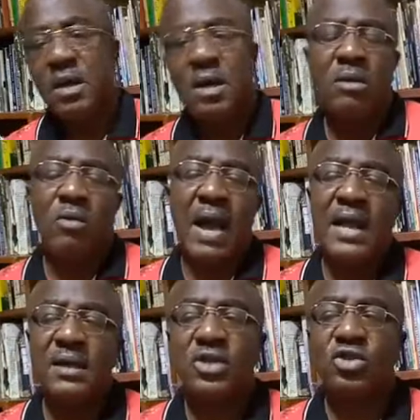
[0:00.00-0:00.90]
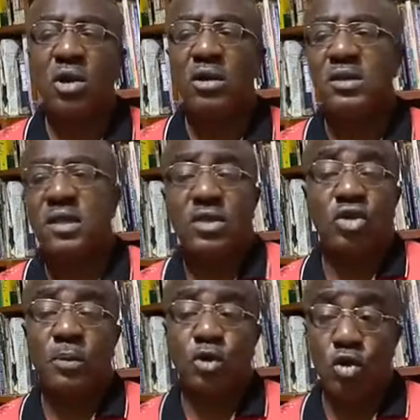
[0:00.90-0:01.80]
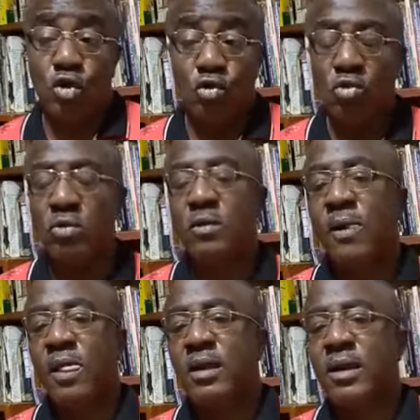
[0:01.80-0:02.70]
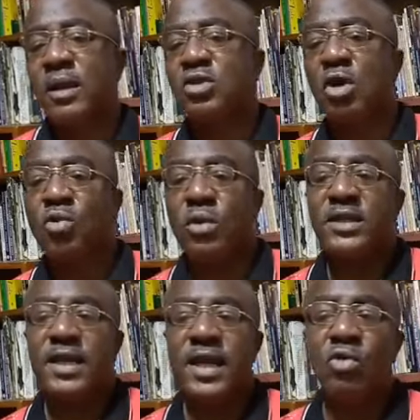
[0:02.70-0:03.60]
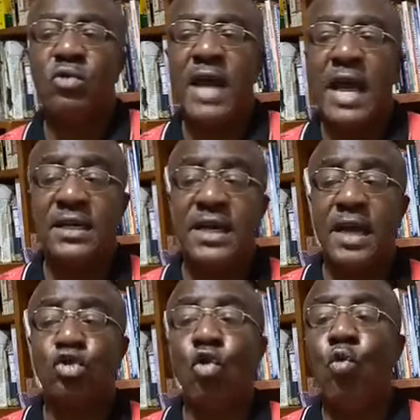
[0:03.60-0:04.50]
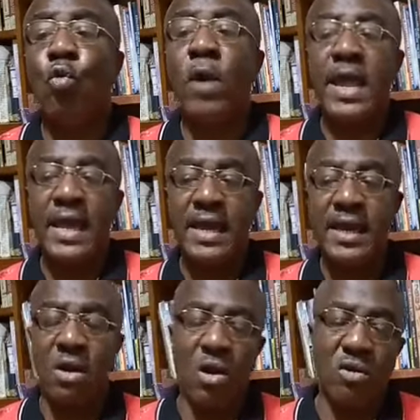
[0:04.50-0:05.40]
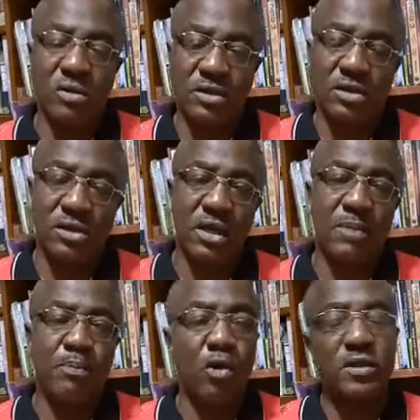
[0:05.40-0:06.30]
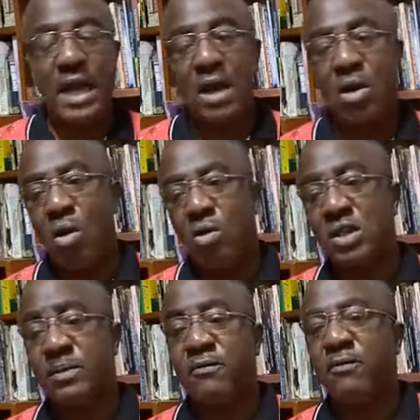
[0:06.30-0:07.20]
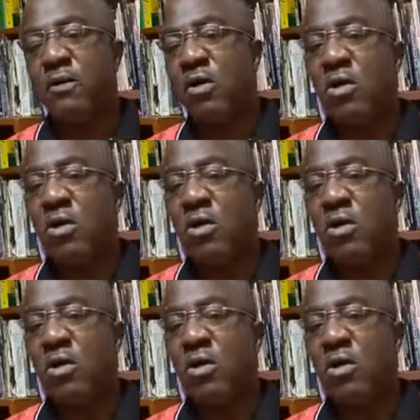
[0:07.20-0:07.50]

While the choice is up to you, it's always a good idea to weigh the cons, the pros and cons before